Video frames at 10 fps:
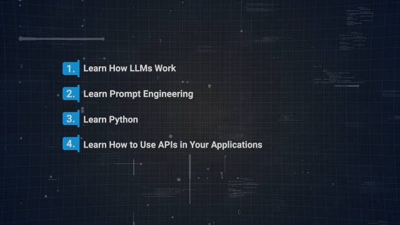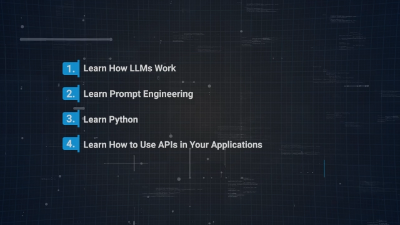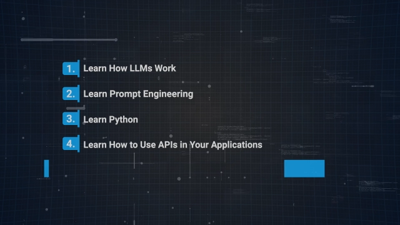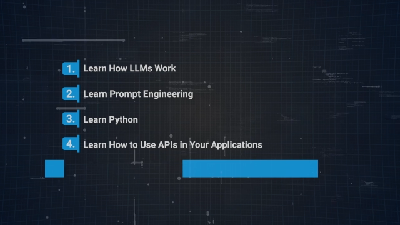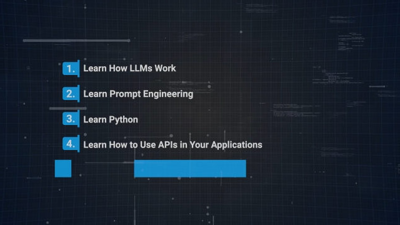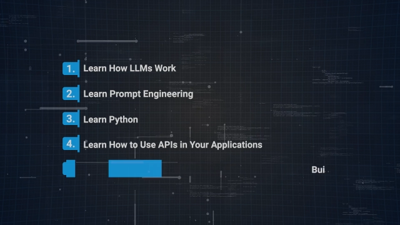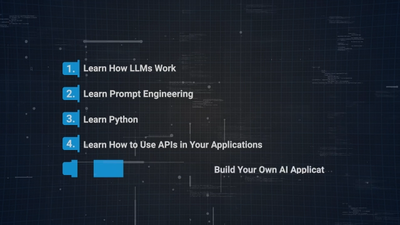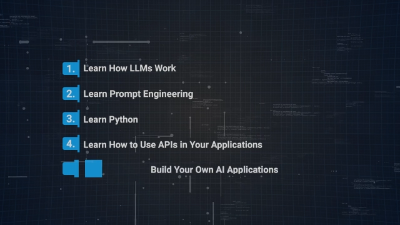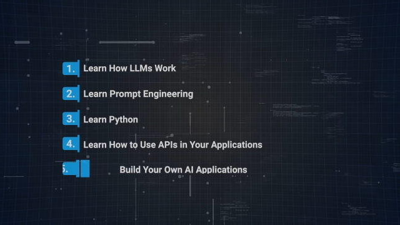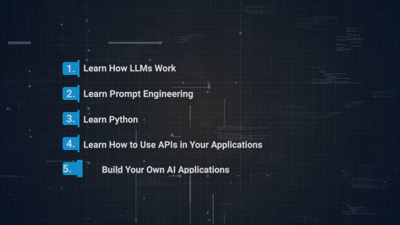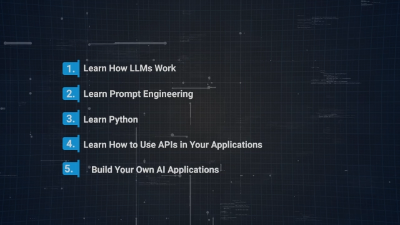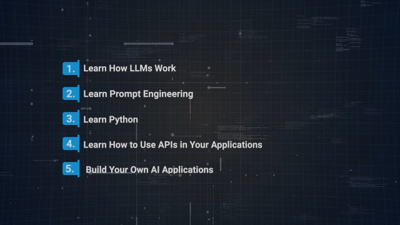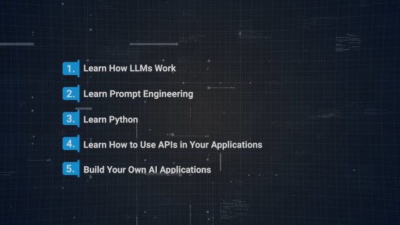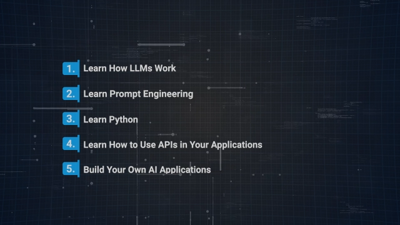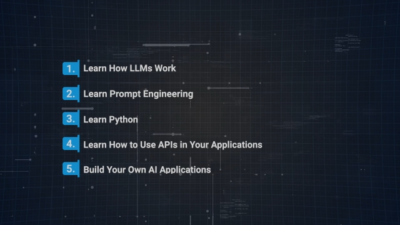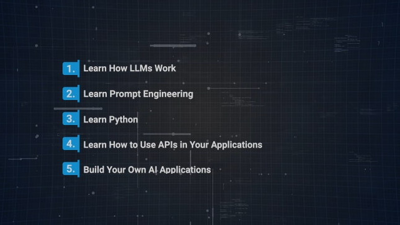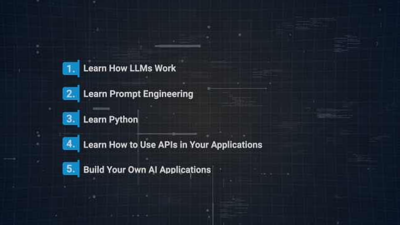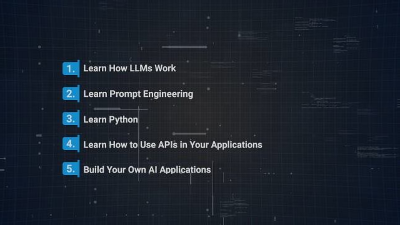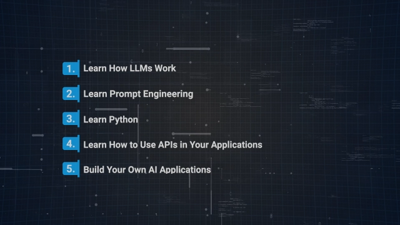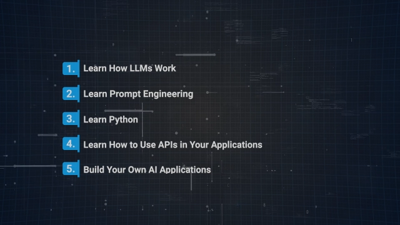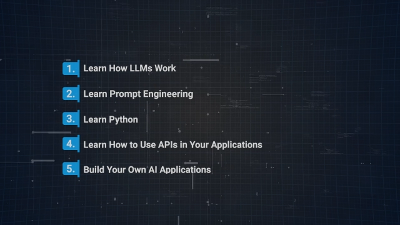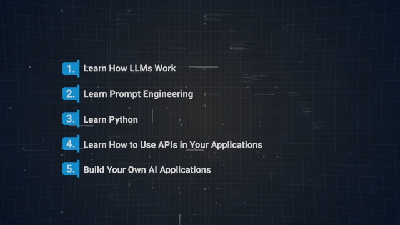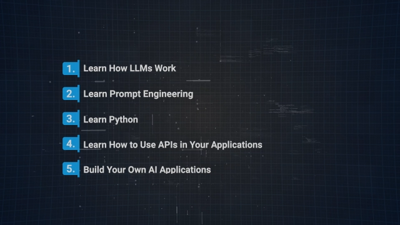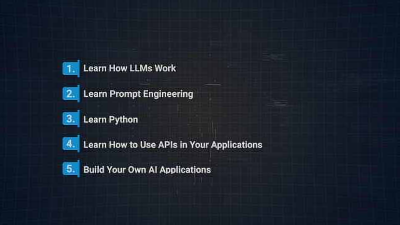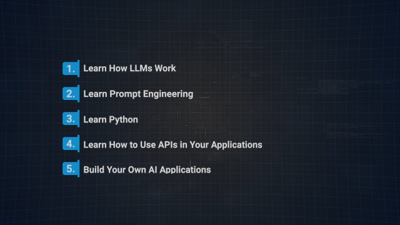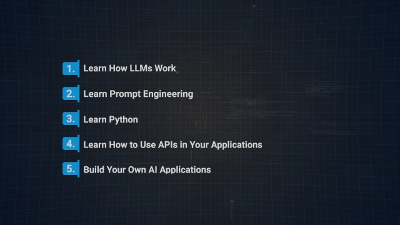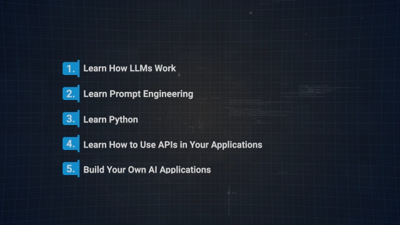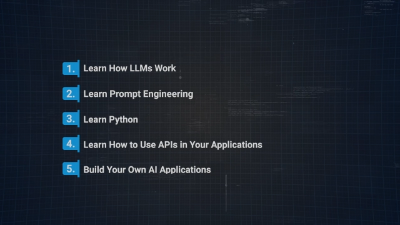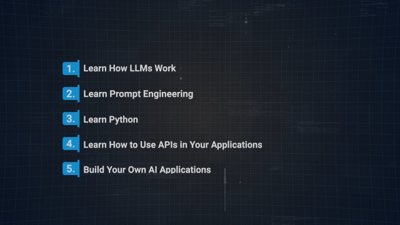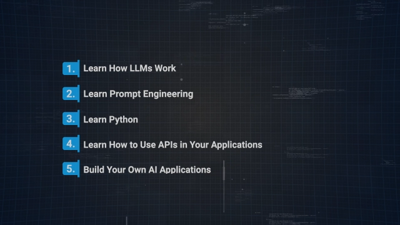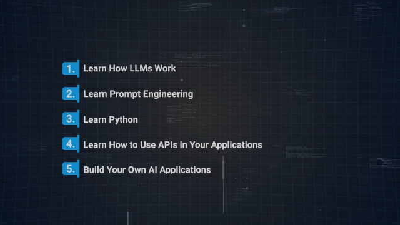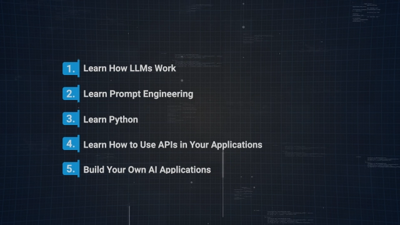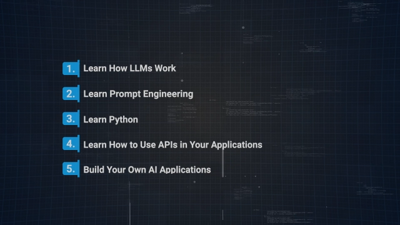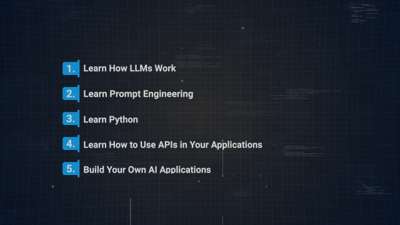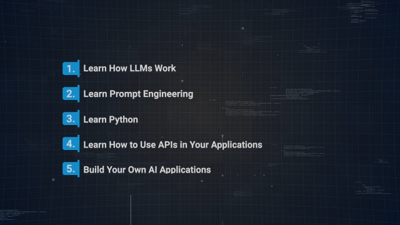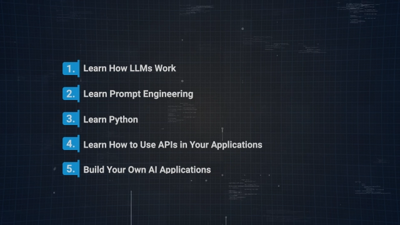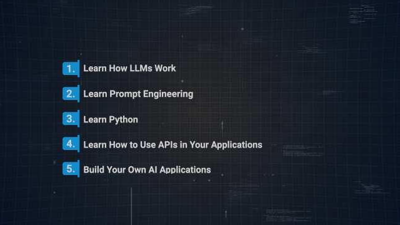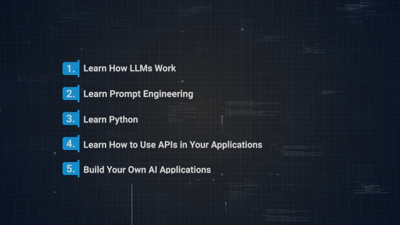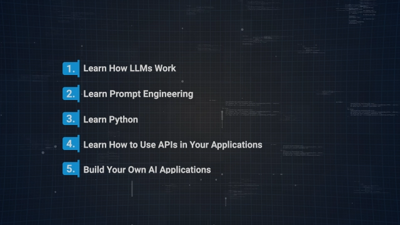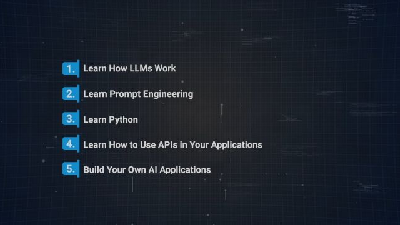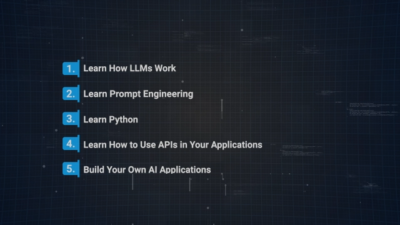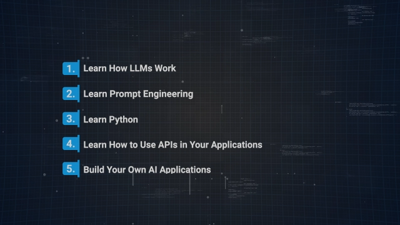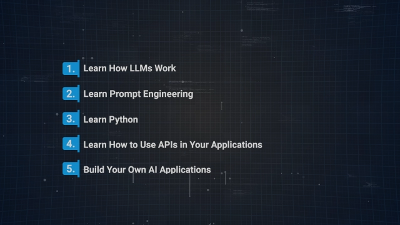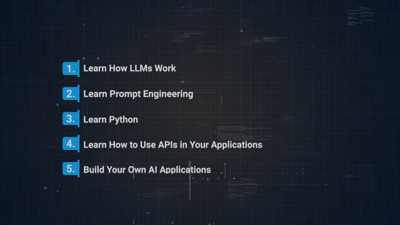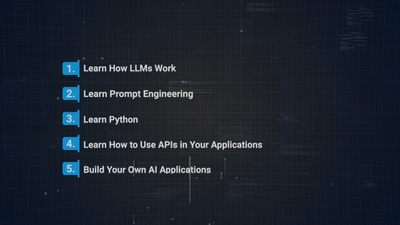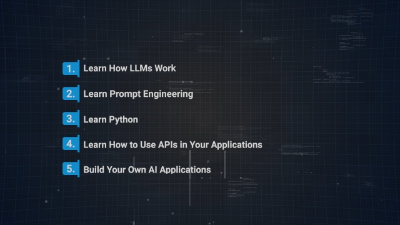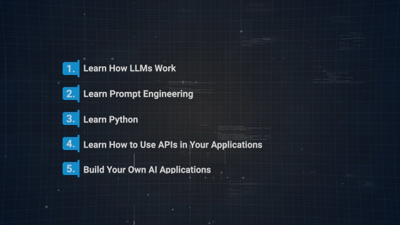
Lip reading: Nobody's mouth can be seen.